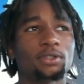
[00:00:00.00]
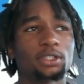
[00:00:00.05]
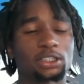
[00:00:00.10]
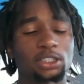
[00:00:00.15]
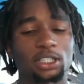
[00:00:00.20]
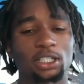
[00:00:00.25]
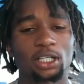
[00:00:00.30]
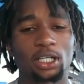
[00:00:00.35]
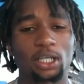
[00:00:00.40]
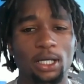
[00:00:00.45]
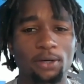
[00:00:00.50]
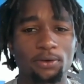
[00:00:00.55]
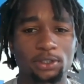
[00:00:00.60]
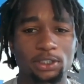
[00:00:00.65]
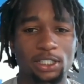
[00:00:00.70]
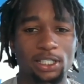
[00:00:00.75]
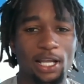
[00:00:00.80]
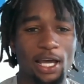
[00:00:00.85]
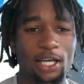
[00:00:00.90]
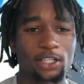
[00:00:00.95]
it was good. It
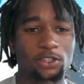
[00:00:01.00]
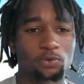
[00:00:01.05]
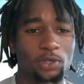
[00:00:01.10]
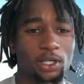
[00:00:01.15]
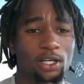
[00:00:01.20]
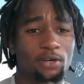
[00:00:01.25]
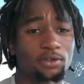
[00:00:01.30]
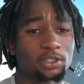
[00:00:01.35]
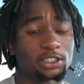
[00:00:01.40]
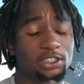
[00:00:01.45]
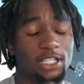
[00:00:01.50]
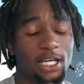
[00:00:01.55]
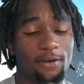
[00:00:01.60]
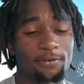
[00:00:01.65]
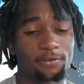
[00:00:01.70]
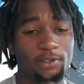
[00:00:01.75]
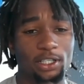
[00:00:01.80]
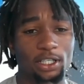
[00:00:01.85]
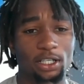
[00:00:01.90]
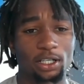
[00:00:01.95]
was a nice win. It was
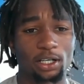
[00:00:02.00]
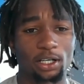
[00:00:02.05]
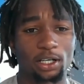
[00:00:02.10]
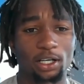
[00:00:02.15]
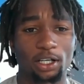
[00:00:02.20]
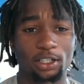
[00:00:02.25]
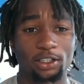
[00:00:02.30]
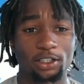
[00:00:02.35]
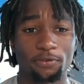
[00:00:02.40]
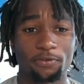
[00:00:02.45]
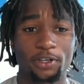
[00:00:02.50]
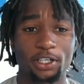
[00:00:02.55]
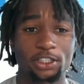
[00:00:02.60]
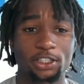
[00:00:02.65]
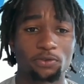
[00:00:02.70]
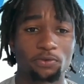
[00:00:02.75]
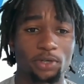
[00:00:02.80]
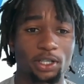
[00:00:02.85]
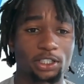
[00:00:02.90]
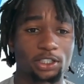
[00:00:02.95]
definitely a, a
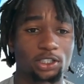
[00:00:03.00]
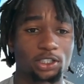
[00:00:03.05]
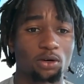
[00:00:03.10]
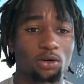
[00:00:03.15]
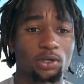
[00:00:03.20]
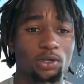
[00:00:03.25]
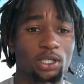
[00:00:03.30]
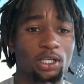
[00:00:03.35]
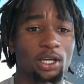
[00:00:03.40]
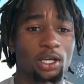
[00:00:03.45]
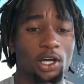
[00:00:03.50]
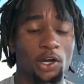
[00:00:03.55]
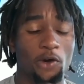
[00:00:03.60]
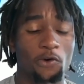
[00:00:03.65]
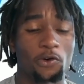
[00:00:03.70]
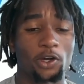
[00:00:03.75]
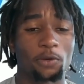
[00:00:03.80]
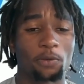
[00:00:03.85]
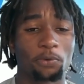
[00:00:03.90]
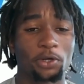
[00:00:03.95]
division win, so we
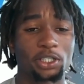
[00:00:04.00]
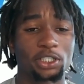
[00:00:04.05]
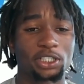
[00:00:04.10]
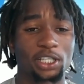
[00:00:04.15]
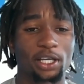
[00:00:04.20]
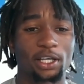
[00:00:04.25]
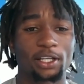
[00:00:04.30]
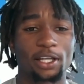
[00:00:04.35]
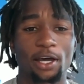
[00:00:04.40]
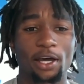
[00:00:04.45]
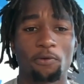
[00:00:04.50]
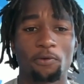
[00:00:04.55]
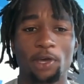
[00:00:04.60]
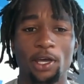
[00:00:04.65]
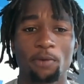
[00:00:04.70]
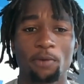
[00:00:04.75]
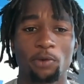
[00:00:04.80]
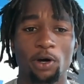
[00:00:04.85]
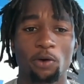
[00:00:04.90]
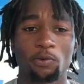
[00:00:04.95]
we appreciated that
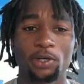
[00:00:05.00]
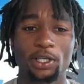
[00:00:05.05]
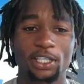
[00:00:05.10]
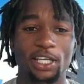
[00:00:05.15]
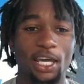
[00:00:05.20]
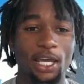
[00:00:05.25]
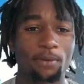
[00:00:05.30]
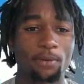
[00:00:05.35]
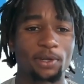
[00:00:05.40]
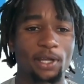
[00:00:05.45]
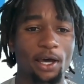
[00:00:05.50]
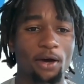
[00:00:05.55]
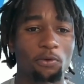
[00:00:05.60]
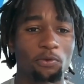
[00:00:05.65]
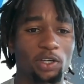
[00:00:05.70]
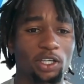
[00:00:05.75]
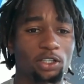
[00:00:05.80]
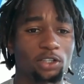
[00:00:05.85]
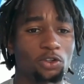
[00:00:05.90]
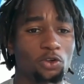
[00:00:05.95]
win. But we came in
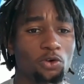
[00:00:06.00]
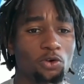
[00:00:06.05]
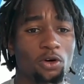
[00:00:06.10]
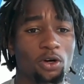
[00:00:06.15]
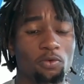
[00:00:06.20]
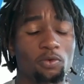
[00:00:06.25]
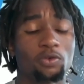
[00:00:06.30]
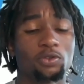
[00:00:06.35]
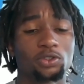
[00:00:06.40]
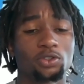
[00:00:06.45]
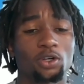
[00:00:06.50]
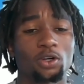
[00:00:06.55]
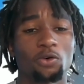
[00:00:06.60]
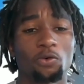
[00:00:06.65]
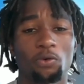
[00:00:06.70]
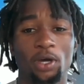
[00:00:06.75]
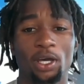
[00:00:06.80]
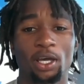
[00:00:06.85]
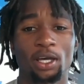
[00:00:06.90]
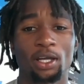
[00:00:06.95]
that week knowing we was going
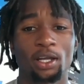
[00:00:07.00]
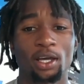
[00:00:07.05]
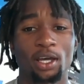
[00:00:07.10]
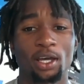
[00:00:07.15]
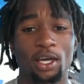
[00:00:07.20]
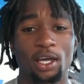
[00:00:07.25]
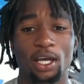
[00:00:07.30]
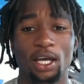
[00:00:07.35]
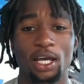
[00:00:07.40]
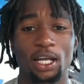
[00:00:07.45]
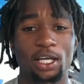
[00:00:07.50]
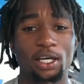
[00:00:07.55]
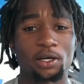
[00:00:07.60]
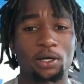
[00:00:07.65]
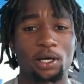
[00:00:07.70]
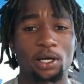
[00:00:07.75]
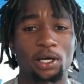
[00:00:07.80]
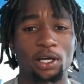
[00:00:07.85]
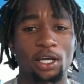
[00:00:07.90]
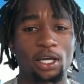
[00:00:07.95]
to win, and
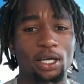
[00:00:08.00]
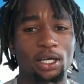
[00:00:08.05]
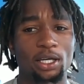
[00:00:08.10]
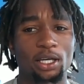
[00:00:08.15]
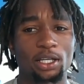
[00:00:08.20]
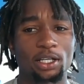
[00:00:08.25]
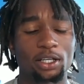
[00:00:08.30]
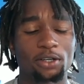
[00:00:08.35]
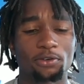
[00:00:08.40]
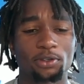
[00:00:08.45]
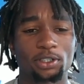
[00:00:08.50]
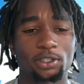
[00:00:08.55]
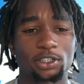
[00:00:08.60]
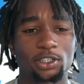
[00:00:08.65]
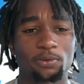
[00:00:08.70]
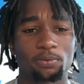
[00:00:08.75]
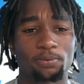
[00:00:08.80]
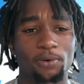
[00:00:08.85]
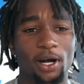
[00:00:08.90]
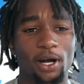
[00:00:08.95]
it, it, it didn't
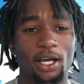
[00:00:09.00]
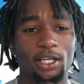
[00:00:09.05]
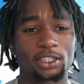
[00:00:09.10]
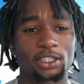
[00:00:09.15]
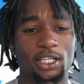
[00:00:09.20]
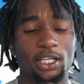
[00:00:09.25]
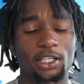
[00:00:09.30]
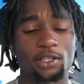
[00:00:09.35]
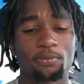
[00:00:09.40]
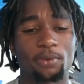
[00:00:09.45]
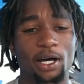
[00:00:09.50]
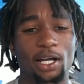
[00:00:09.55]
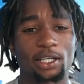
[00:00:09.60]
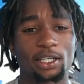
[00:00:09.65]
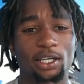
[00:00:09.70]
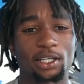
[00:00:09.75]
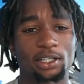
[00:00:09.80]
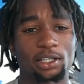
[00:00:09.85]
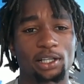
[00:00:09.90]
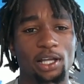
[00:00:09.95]
surprise
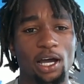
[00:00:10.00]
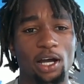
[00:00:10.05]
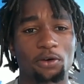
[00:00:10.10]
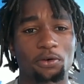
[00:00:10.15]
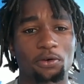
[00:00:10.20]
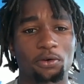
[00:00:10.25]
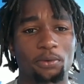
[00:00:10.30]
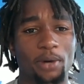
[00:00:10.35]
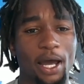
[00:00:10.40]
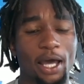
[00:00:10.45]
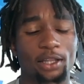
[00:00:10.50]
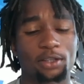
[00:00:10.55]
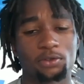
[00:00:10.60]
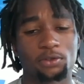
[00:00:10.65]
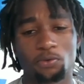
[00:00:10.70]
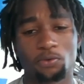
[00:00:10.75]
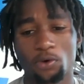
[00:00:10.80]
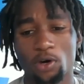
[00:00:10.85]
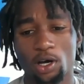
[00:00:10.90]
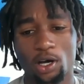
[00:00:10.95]
anybody in the locker room after
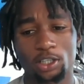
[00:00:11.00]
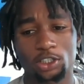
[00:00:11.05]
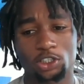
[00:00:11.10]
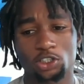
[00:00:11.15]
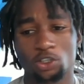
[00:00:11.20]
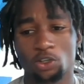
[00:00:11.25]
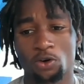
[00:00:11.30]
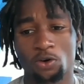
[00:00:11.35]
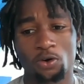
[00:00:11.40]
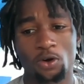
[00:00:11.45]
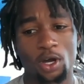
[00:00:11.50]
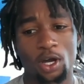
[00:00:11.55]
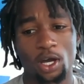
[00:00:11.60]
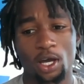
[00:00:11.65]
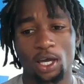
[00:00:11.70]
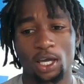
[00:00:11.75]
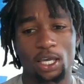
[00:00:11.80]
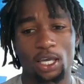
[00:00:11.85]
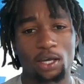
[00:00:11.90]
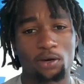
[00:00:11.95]
we won. So
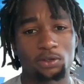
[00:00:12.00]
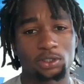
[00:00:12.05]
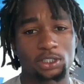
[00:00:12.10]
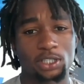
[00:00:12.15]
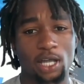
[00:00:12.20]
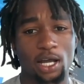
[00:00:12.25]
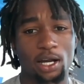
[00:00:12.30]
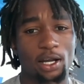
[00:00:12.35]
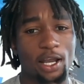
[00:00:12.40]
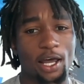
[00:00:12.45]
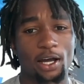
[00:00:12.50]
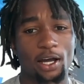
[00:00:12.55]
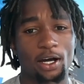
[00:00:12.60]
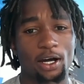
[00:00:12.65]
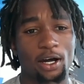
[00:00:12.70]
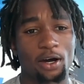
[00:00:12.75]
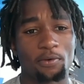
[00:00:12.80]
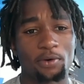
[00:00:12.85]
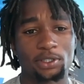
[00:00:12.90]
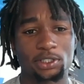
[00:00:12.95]
it was kind of like
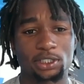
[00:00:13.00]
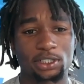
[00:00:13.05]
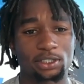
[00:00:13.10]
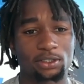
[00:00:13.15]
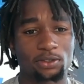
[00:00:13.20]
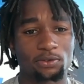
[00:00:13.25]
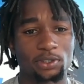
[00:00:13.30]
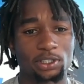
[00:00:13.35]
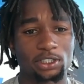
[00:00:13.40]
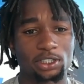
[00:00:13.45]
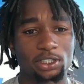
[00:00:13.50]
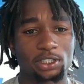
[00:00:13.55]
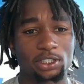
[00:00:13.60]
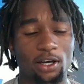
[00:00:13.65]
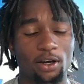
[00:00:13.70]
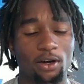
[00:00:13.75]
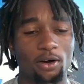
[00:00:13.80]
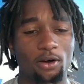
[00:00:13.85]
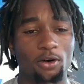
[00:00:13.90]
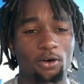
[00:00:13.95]
uh, we just we
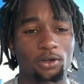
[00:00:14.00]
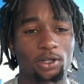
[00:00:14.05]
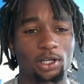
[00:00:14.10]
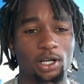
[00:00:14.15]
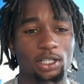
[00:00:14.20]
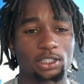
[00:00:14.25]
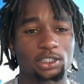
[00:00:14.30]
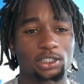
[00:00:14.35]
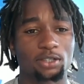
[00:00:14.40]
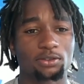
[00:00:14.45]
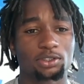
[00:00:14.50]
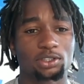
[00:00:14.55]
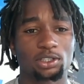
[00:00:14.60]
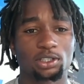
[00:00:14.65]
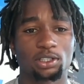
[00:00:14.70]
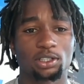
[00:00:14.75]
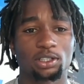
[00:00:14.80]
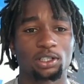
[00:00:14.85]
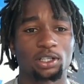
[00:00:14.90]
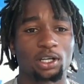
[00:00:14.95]
held holding ourselves
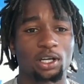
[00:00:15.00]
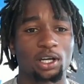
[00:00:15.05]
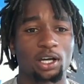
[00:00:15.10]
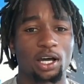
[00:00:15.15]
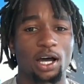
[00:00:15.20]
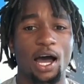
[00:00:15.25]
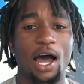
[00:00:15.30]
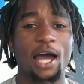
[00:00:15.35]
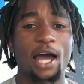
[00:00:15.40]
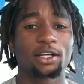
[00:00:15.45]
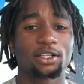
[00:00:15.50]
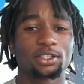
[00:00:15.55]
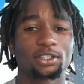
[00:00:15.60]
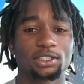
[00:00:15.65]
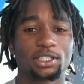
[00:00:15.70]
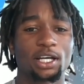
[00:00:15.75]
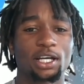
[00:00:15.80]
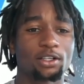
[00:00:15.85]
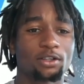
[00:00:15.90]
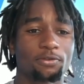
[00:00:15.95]
to a higher
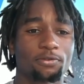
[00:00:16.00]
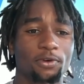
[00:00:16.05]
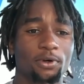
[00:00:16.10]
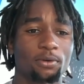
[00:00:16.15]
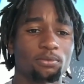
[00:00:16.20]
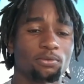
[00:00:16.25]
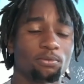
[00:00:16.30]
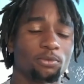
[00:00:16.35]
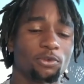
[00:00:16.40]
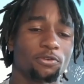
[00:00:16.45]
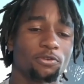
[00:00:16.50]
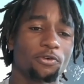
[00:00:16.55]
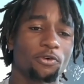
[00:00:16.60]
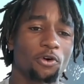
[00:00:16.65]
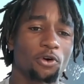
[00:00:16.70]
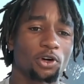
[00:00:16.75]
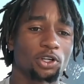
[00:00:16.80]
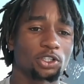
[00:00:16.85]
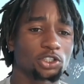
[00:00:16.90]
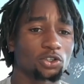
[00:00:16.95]
standard from
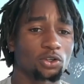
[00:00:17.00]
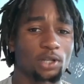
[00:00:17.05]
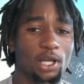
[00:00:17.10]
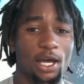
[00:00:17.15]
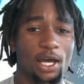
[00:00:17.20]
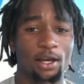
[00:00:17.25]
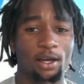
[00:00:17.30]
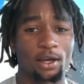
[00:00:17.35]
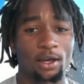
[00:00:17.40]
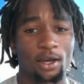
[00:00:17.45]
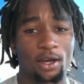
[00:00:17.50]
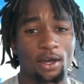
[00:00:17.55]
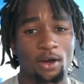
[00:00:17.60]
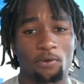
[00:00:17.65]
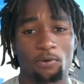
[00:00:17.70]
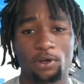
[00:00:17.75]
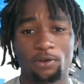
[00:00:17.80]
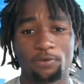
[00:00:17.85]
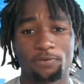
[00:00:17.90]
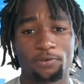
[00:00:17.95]
before. So like
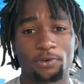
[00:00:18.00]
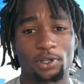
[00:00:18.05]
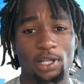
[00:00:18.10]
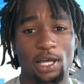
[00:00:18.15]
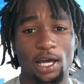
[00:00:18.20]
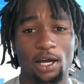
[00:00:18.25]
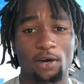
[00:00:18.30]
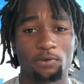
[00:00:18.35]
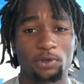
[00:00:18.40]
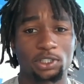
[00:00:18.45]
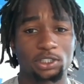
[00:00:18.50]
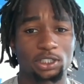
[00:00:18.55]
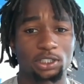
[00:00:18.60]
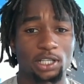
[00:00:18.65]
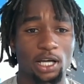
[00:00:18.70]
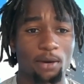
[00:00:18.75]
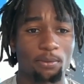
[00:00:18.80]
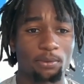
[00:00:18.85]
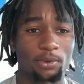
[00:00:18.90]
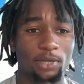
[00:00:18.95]
we feel like we
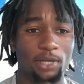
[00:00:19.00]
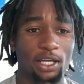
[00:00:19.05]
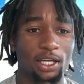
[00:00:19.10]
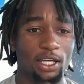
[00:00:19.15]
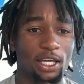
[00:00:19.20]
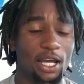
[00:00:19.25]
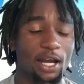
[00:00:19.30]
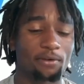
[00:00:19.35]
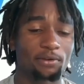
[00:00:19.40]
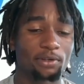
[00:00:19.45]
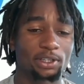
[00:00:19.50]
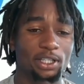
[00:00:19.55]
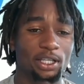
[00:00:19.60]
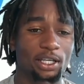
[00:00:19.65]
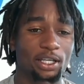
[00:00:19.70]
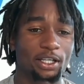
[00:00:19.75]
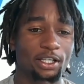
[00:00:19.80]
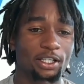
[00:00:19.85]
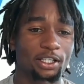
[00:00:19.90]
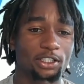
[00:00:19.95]
should dominate.
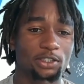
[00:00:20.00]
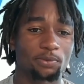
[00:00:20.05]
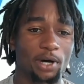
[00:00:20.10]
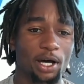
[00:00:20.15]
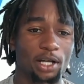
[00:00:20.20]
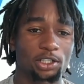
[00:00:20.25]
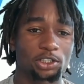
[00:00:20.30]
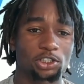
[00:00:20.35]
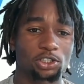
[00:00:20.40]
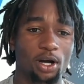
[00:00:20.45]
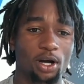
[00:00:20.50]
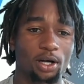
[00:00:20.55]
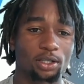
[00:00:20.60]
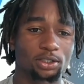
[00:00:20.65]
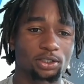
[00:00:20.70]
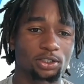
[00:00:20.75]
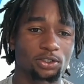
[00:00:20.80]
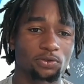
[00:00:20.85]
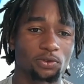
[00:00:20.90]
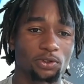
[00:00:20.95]
Everything is about the
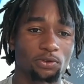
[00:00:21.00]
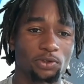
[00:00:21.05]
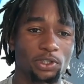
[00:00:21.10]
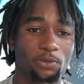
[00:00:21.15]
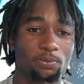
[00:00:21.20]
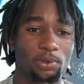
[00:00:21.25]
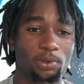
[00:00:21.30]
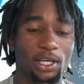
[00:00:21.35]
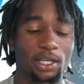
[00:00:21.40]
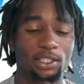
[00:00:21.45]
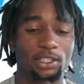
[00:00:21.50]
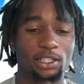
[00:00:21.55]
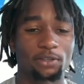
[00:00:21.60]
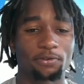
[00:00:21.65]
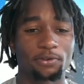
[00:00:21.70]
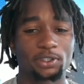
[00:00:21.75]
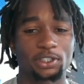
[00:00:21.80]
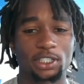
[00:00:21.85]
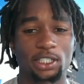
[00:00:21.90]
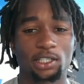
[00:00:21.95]
Chargers. We play
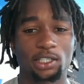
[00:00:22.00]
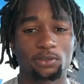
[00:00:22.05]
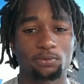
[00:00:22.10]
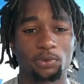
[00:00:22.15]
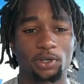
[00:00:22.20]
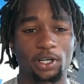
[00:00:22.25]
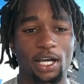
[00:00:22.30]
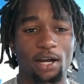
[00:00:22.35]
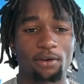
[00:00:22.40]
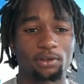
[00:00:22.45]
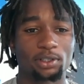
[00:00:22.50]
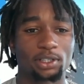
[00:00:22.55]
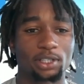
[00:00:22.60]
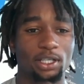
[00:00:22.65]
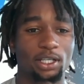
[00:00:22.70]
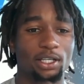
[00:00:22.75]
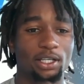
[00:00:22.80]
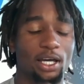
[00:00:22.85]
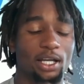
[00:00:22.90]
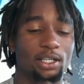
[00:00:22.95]
different teams, but
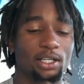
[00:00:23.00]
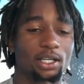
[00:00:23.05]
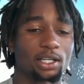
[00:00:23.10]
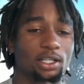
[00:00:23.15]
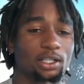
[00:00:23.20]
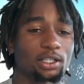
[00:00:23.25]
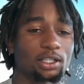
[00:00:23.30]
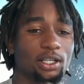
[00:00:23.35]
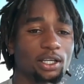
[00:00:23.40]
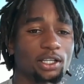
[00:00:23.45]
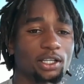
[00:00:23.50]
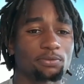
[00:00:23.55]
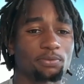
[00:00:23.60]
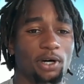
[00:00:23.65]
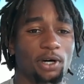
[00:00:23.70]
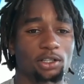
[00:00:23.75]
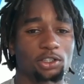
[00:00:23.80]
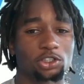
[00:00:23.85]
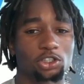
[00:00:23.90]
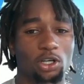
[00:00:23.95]
everything at the end of the day is
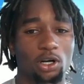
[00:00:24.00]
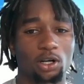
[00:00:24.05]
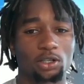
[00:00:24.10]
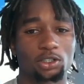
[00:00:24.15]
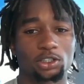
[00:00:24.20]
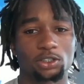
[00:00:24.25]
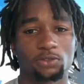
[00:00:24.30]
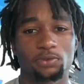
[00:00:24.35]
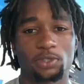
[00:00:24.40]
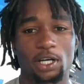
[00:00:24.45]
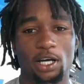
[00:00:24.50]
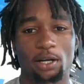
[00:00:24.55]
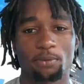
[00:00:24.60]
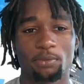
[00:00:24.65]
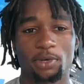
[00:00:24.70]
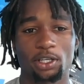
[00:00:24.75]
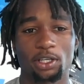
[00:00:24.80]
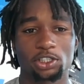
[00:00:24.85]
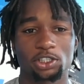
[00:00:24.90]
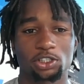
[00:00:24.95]
about the Chargers, and we got to
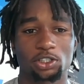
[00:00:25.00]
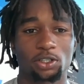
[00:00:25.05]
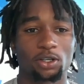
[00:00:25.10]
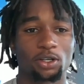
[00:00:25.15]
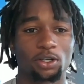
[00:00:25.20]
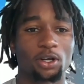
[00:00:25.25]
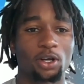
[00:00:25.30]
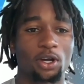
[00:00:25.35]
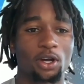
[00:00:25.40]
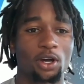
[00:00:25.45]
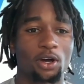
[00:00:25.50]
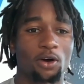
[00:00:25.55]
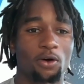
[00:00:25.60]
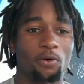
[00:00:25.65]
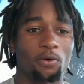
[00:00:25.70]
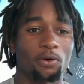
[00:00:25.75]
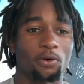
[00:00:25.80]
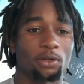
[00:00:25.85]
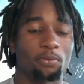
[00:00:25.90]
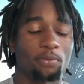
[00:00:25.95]
make sure
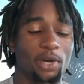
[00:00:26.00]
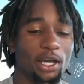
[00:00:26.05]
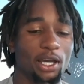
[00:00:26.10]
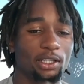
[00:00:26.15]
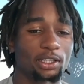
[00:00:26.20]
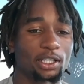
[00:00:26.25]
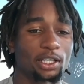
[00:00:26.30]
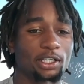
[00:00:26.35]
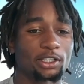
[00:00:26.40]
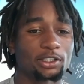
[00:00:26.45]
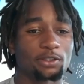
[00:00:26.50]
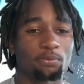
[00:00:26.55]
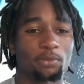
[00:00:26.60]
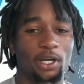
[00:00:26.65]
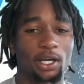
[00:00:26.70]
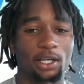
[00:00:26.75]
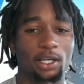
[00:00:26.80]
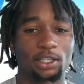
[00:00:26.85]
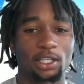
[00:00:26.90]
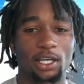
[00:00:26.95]
the main thing is the
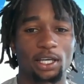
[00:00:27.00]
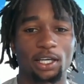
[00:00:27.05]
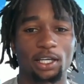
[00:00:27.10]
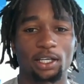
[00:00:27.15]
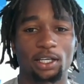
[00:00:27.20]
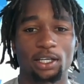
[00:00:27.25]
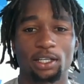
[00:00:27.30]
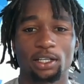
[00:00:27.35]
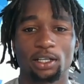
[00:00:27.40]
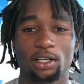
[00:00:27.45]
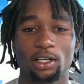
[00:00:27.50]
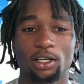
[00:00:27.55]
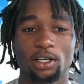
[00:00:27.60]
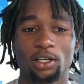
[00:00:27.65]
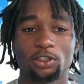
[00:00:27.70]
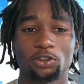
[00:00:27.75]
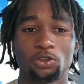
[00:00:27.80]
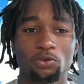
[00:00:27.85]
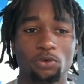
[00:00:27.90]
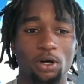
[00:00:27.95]
main thing, and
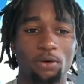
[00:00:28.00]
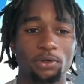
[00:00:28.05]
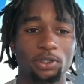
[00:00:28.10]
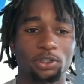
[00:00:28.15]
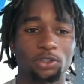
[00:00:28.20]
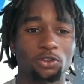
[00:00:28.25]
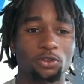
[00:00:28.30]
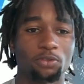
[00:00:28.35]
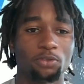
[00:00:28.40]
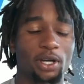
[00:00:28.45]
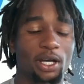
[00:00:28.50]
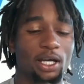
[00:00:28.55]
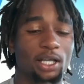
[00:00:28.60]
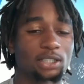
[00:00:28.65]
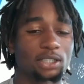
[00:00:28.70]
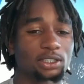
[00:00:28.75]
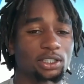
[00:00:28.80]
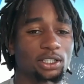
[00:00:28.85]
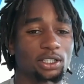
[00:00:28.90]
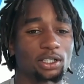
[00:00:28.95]
uh, do what we do
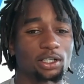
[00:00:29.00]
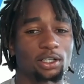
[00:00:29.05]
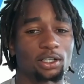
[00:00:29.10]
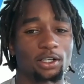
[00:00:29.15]
best, and